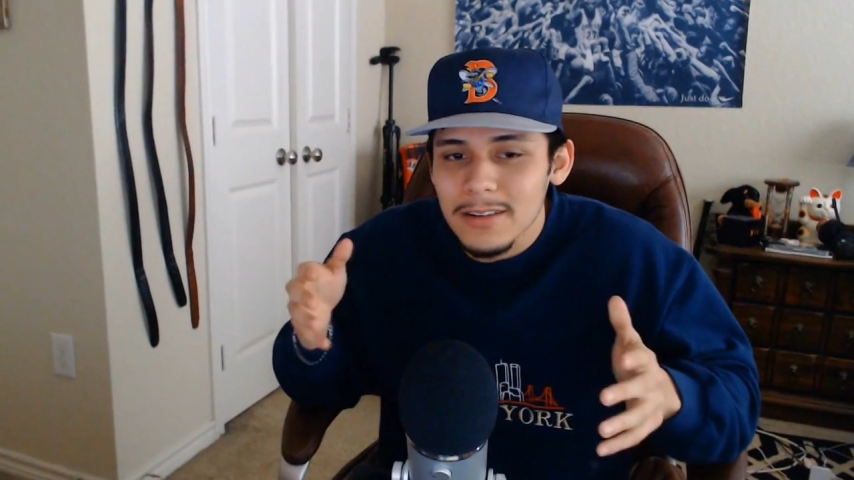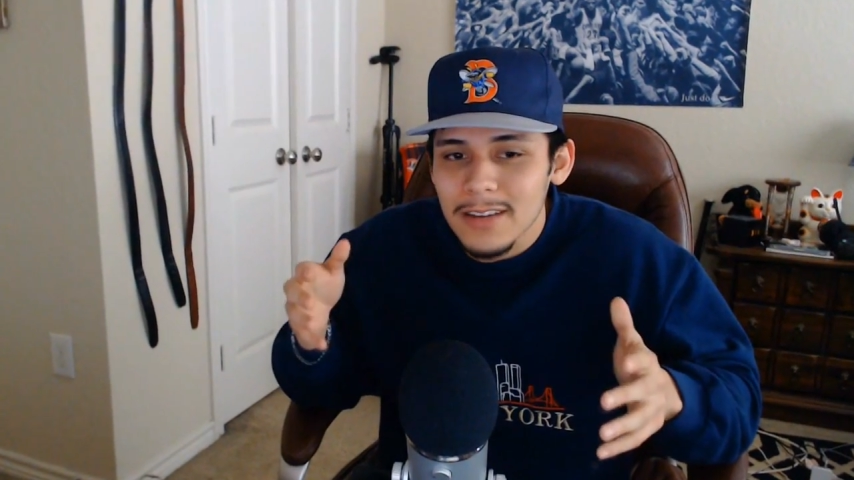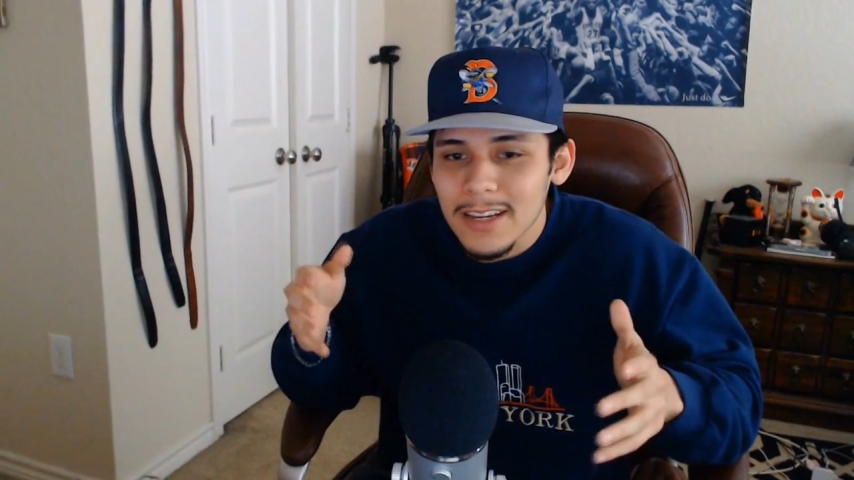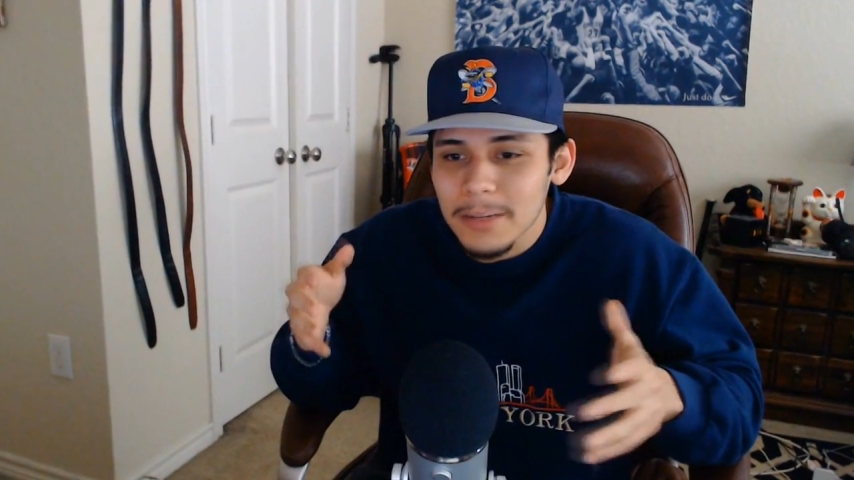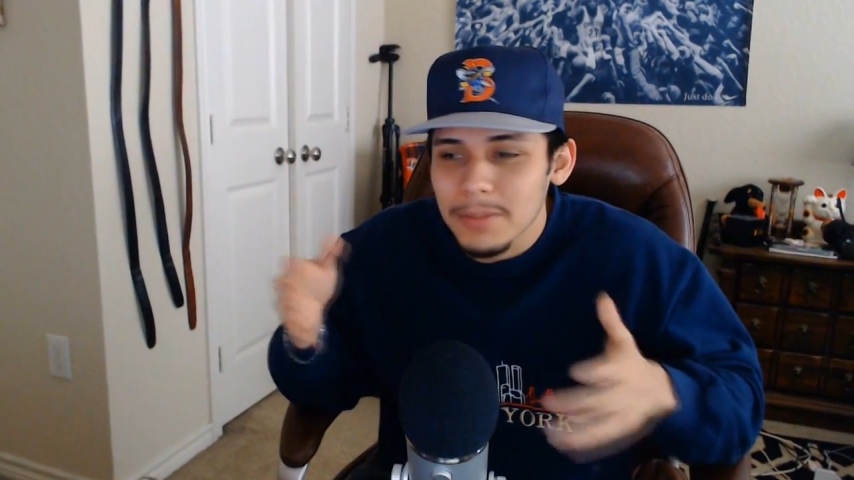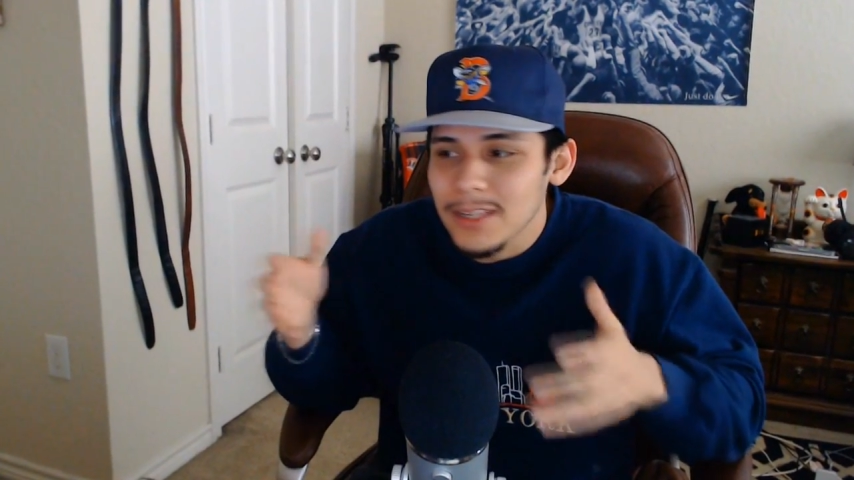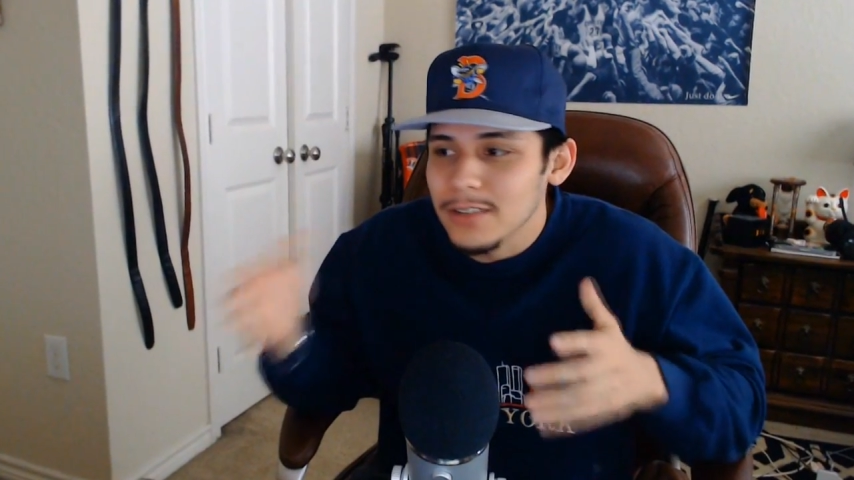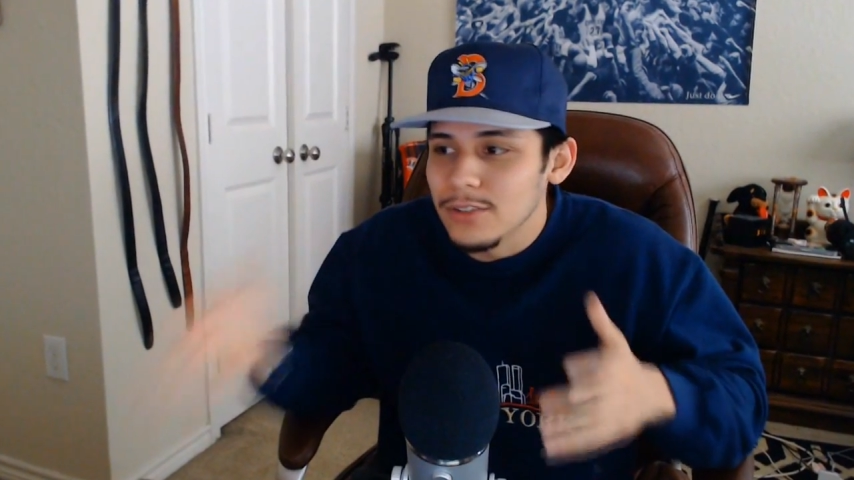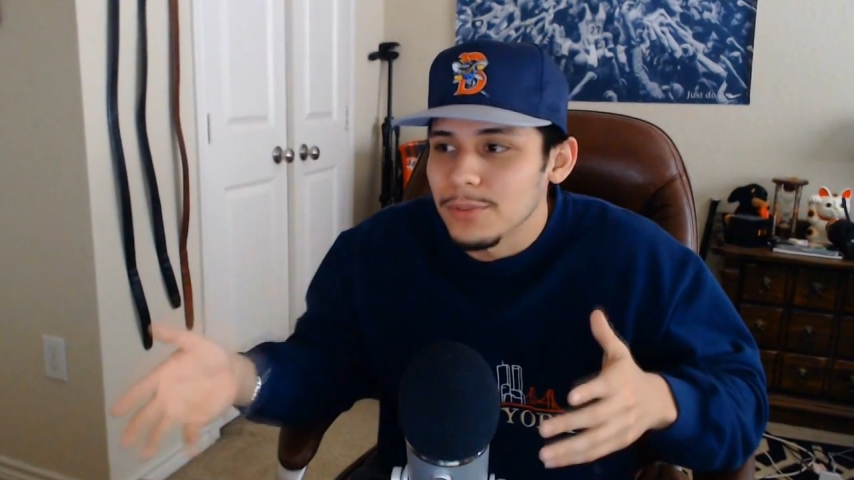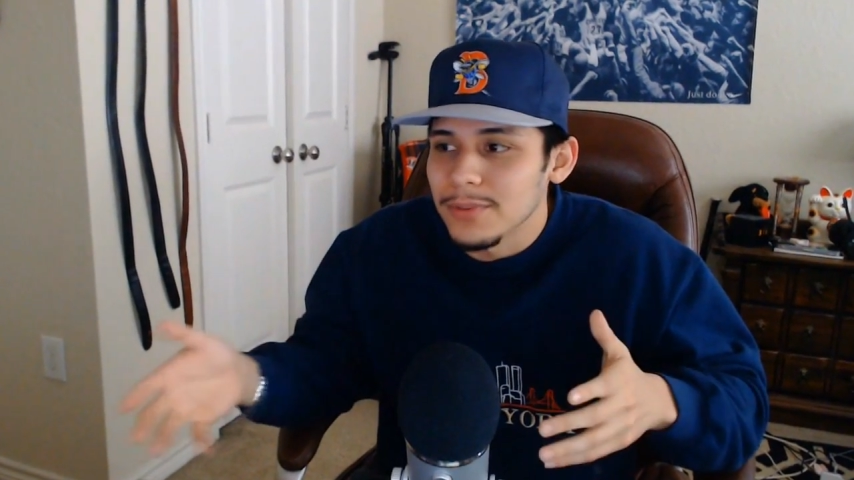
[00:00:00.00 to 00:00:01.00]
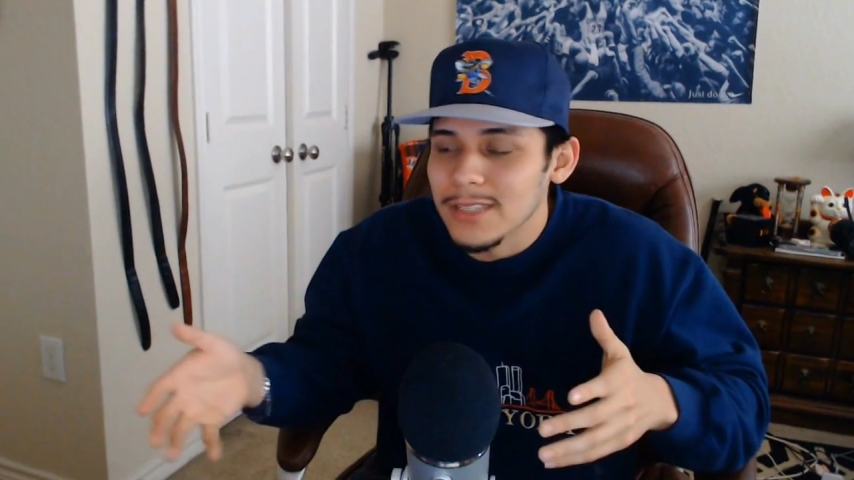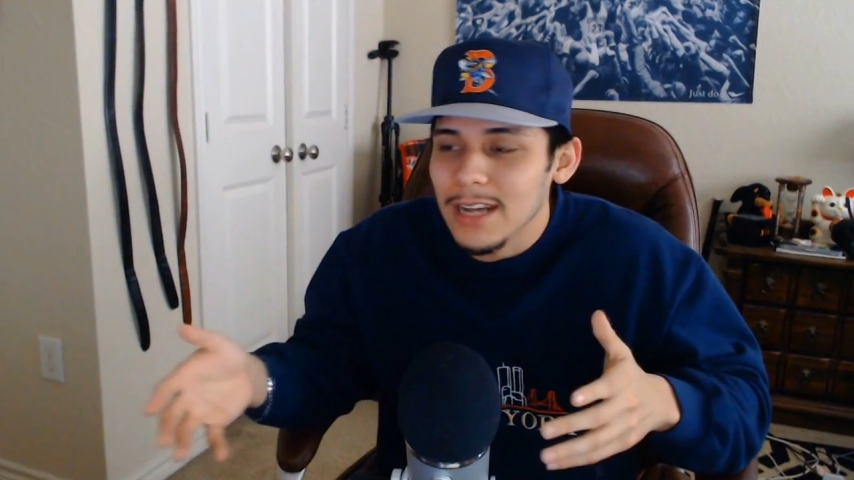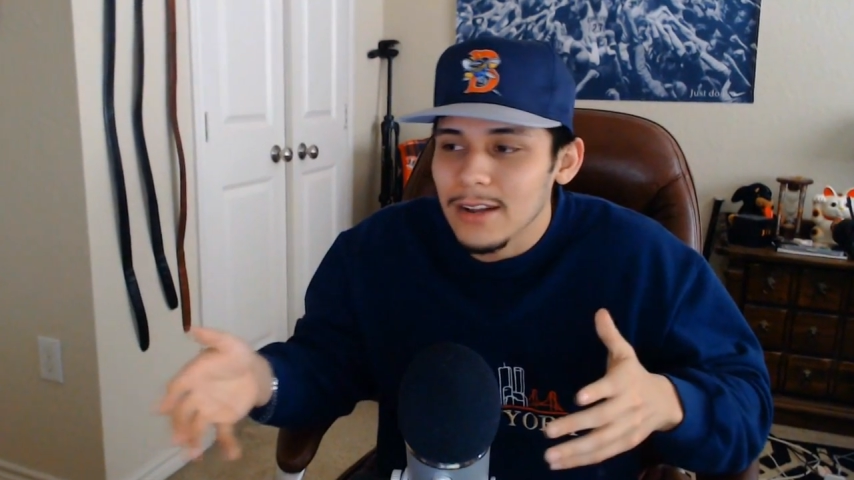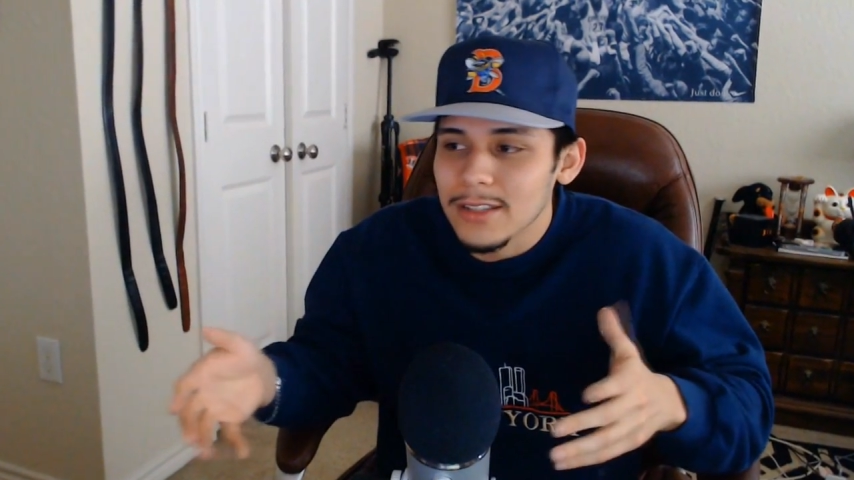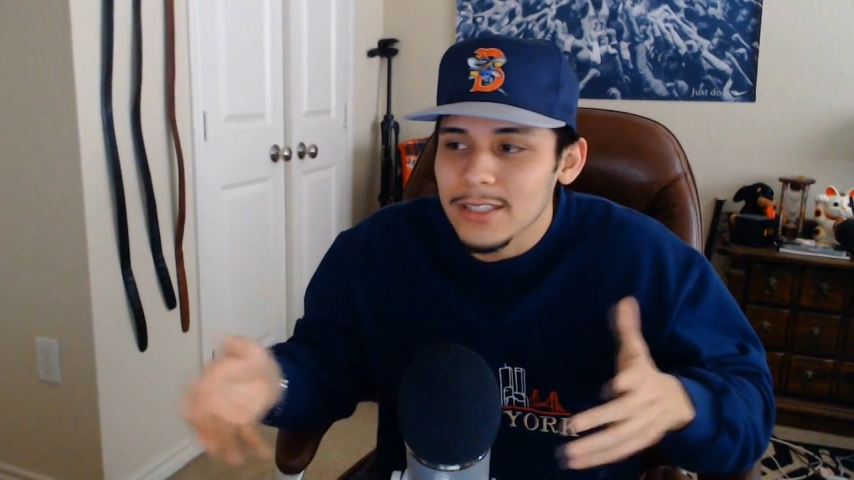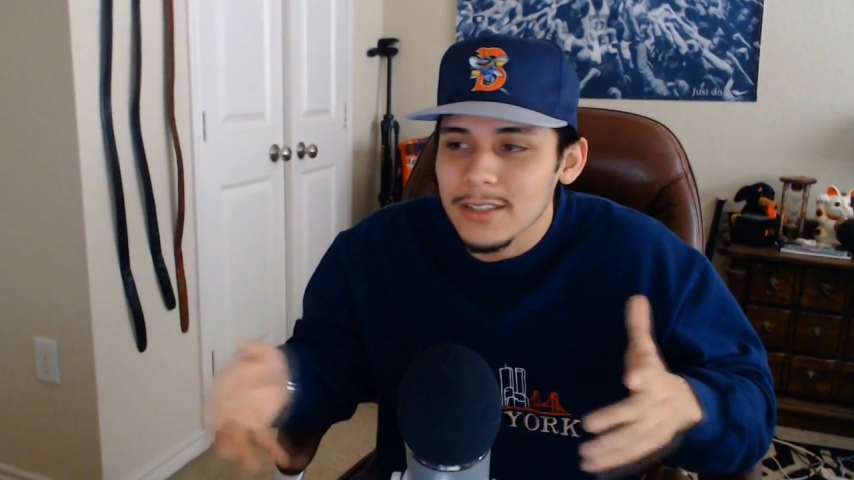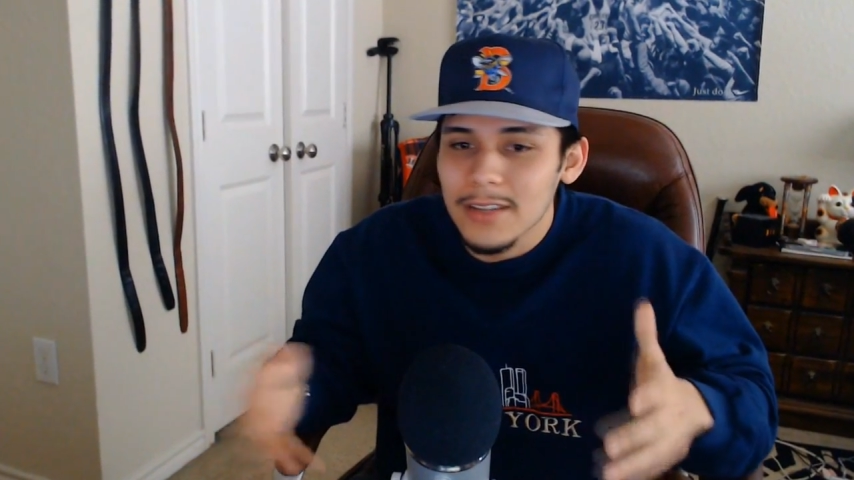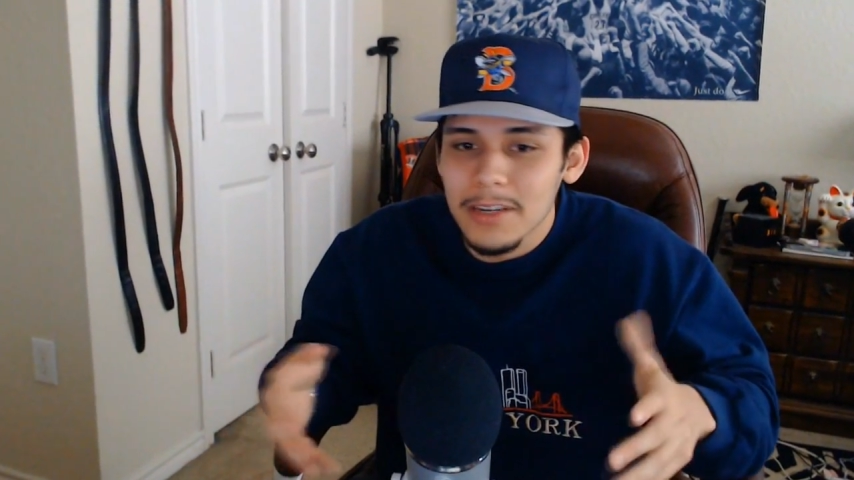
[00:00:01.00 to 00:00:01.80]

like being super talented